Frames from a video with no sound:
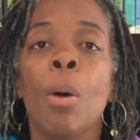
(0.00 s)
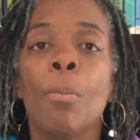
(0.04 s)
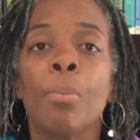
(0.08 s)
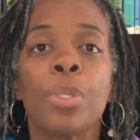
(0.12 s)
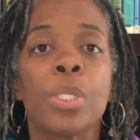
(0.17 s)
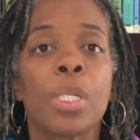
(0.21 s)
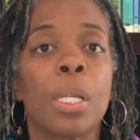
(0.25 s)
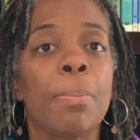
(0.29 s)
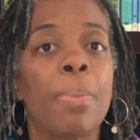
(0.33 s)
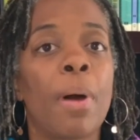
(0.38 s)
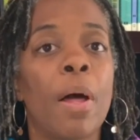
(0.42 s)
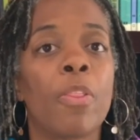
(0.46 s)

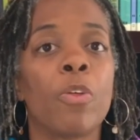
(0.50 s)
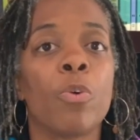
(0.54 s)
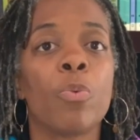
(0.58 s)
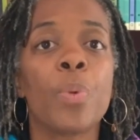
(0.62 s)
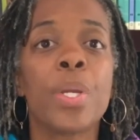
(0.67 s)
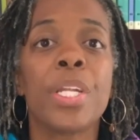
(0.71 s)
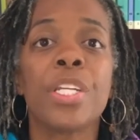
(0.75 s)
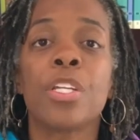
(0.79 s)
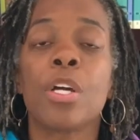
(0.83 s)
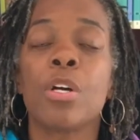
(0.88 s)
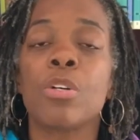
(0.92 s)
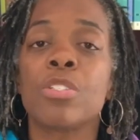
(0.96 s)
pull up all the
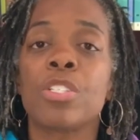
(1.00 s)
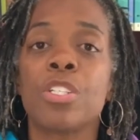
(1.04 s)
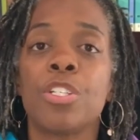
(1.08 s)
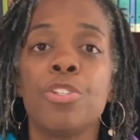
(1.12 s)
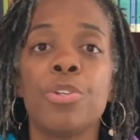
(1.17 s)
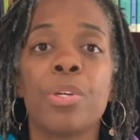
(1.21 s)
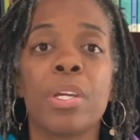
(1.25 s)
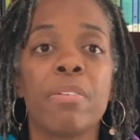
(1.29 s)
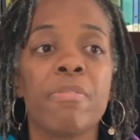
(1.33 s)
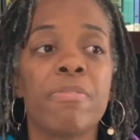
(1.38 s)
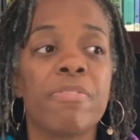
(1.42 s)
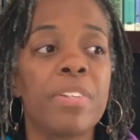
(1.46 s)
windows so
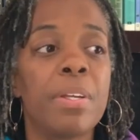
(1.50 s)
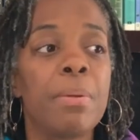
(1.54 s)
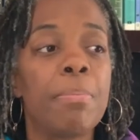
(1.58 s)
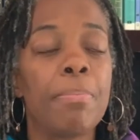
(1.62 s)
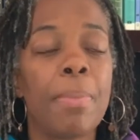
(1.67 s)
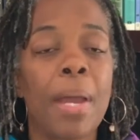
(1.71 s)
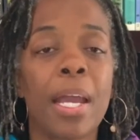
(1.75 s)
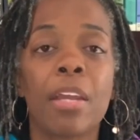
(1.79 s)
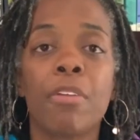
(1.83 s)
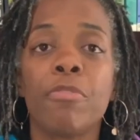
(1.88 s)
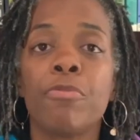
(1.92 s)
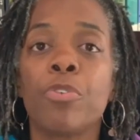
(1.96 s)
you can flip
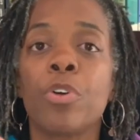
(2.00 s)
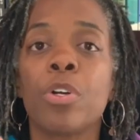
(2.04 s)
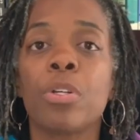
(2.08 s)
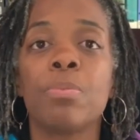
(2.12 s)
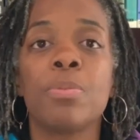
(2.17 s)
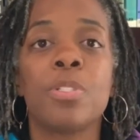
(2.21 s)
back and forth